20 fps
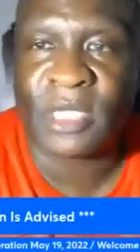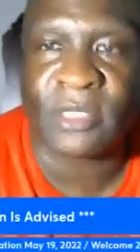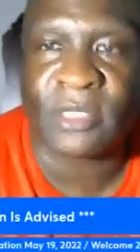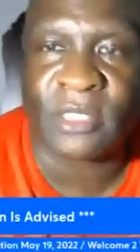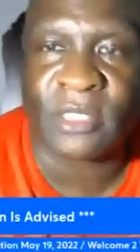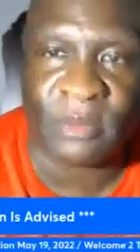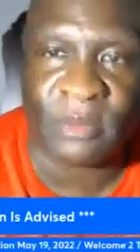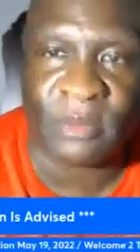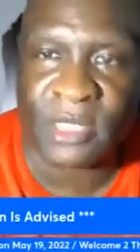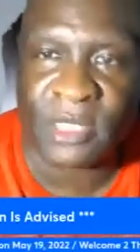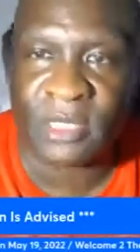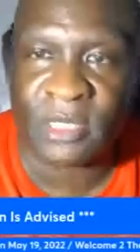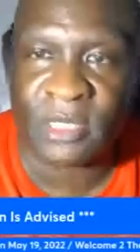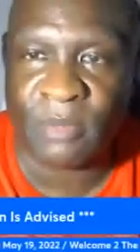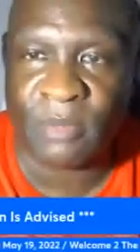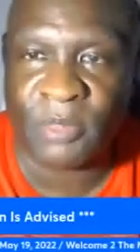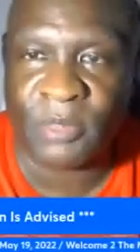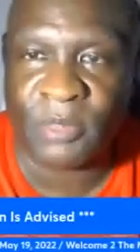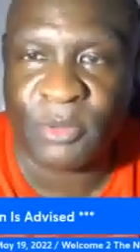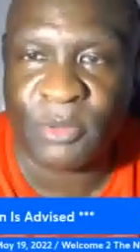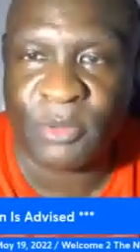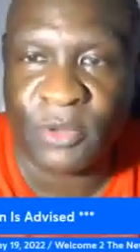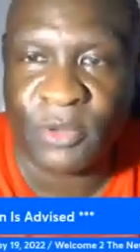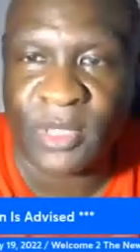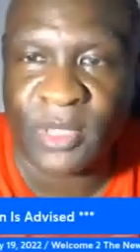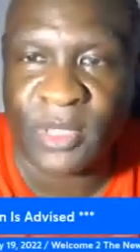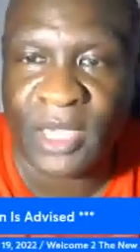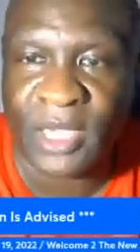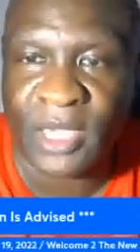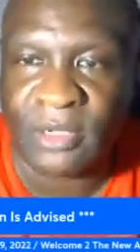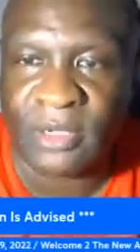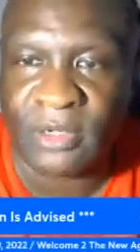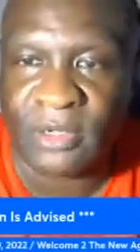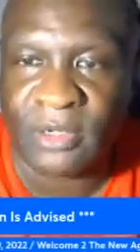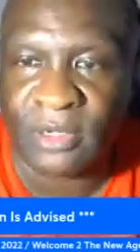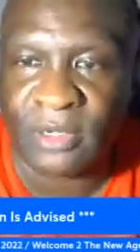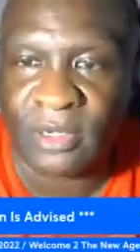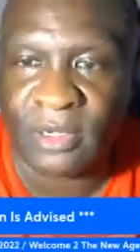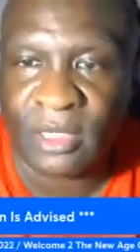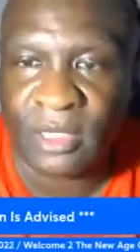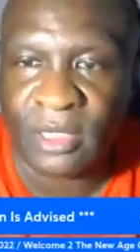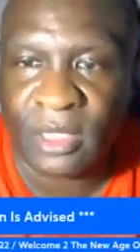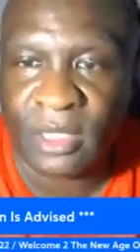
out some of these comments before we get out of here.